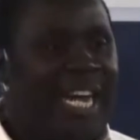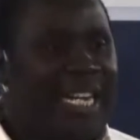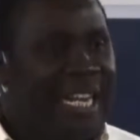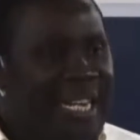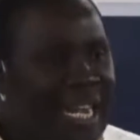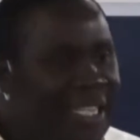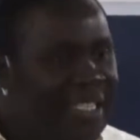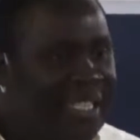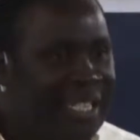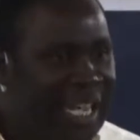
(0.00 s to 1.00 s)
And the
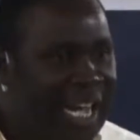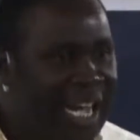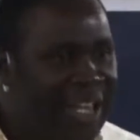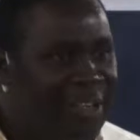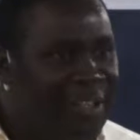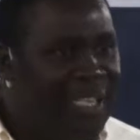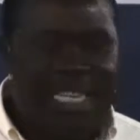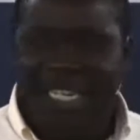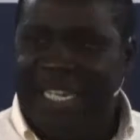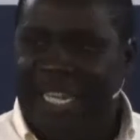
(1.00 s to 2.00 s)
next girl,
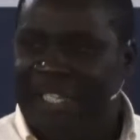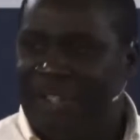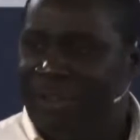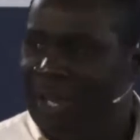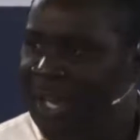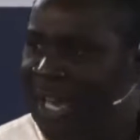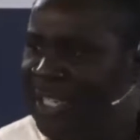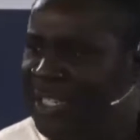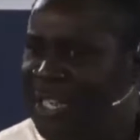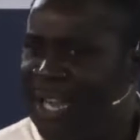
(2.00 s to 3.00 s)
lady next to her,
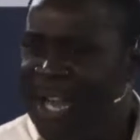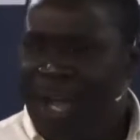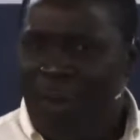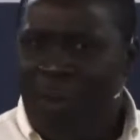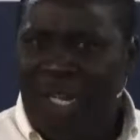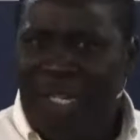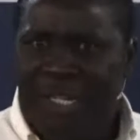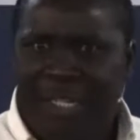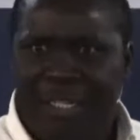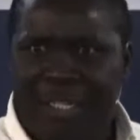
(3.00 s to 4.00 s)
asks her, What
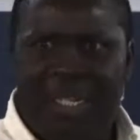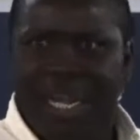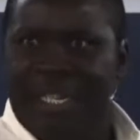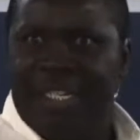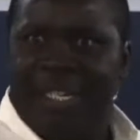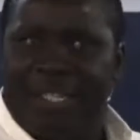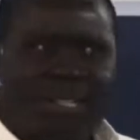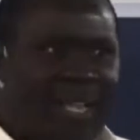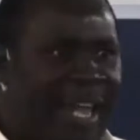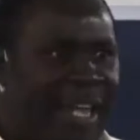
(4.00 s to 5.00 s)
did she
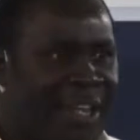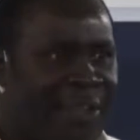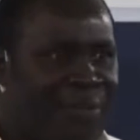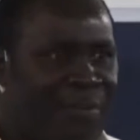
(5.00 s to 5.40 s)
just say?